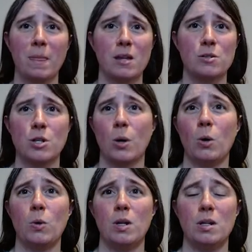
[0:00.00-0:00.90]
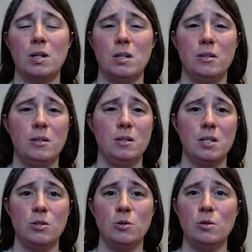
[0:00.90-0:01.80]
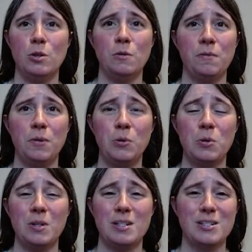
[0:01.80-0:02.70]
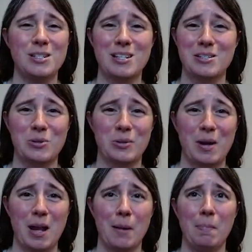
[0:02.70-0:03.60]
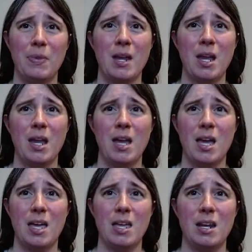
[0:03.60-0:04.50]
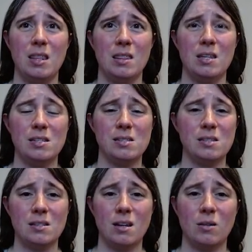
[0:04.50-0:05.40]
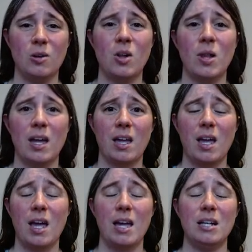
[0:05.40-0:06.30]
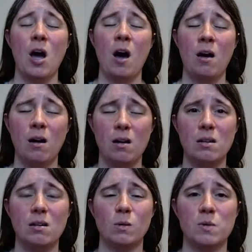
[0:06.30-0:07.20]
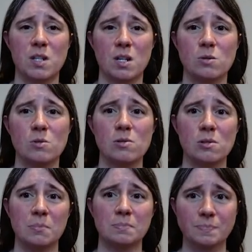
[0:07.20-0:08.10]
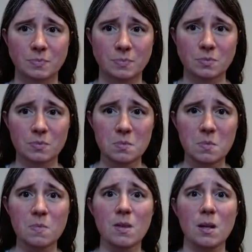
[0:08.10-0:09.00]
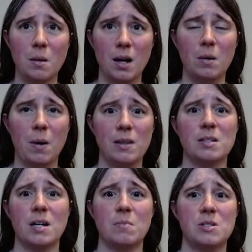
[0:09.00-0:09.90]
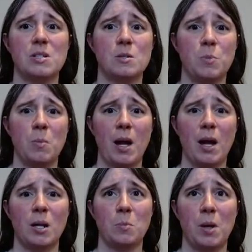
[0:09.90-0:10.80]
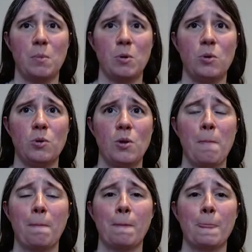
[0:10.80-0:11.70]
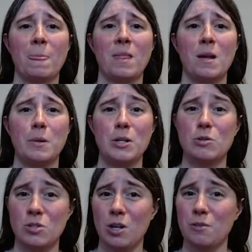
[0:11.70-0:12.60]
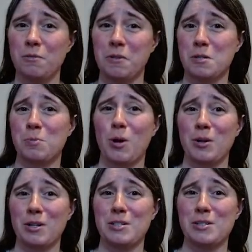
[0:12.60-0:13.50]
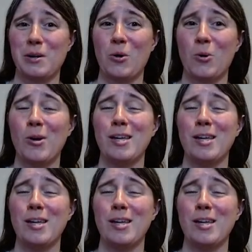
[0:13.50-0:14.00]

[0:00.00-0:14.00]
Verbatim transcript: So you do too few and it just doesn't look right. And this is going to look like a ton of stencils uh, by the time this gets put back in the paint booth. But you saw the finished product, so